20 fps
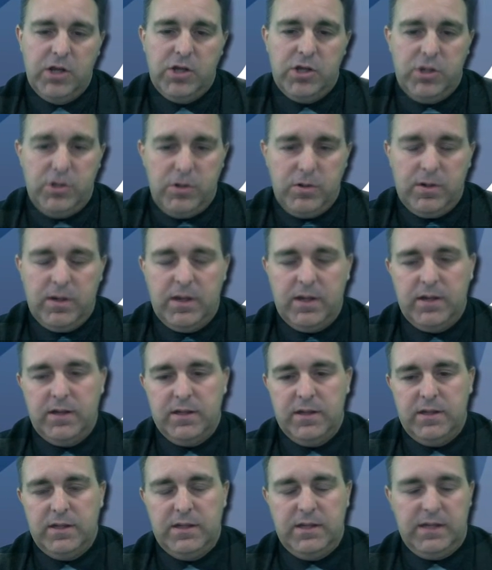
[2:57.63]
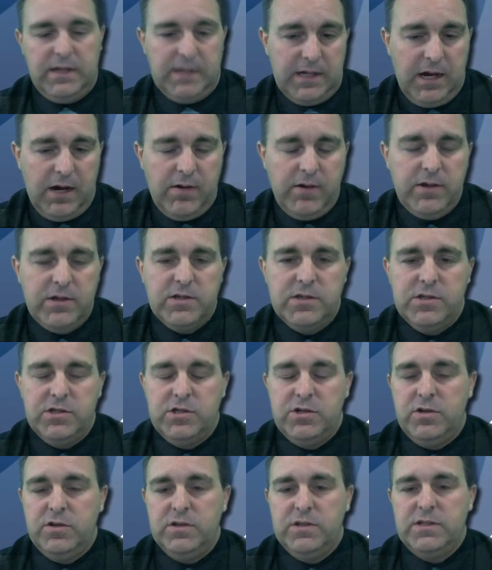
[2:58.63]
You are encouraging the
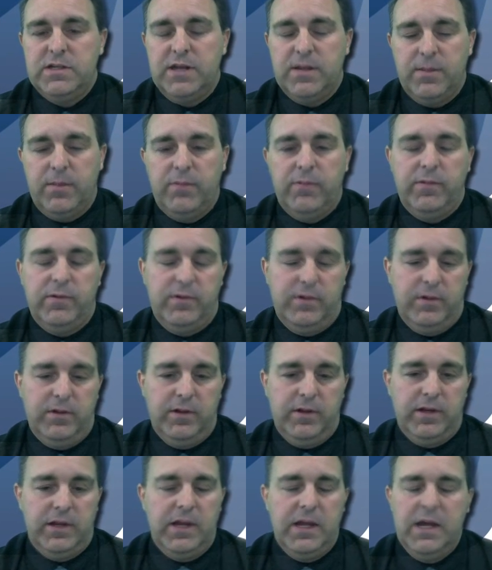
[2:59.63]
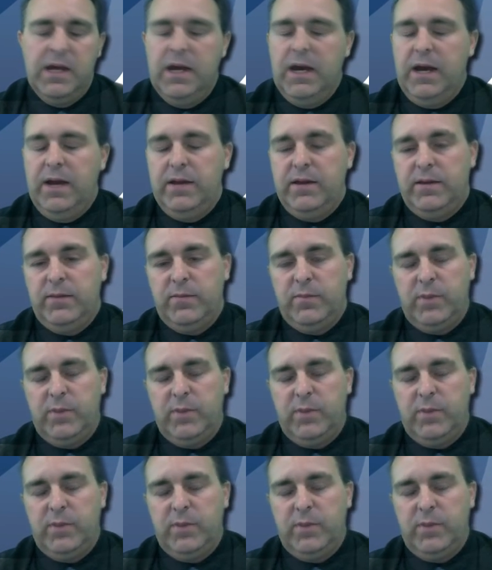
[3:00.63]
students to come up with their own learning and